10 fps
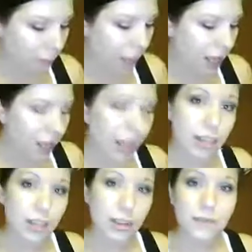bought a
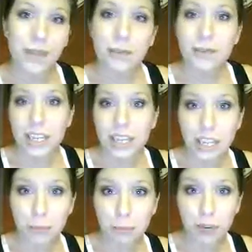new
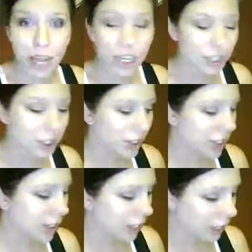foundation brush
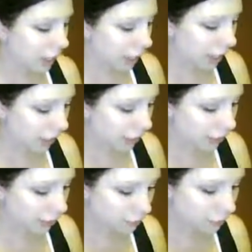and